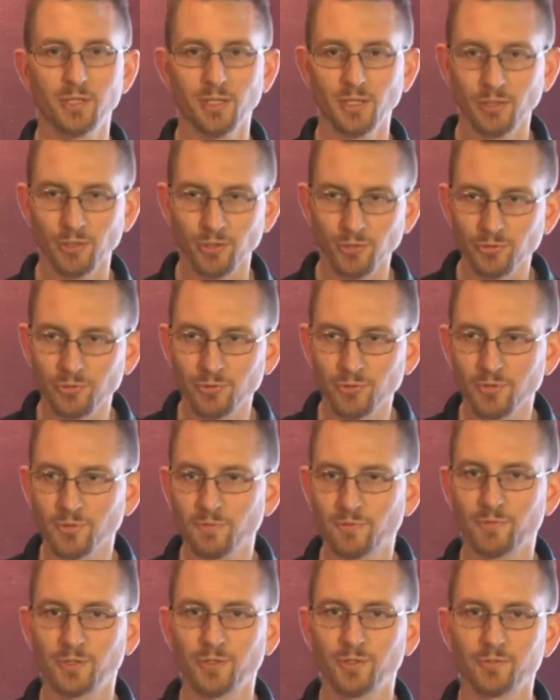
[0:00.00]
a local
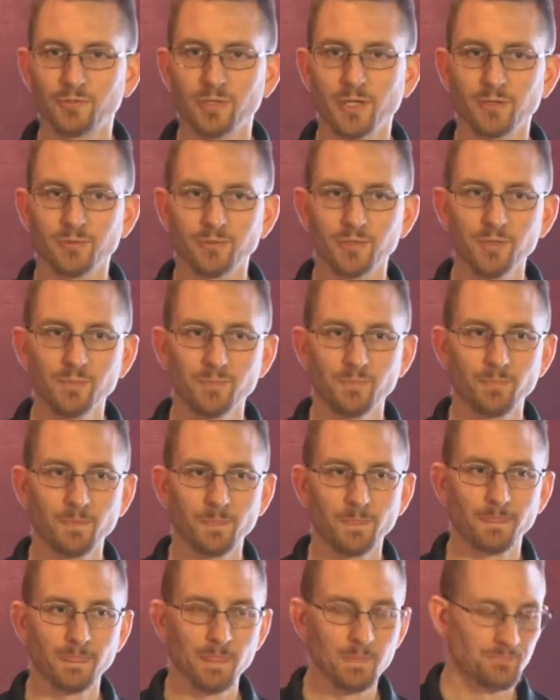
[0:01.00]
config directory.
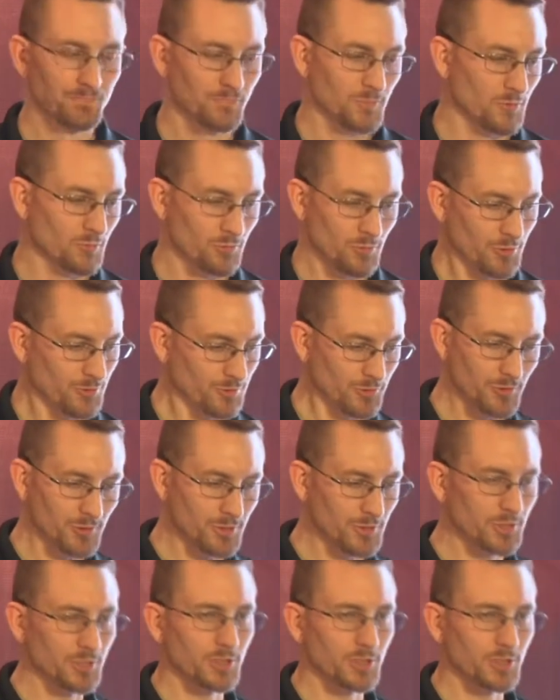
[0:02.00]
We'll throw it in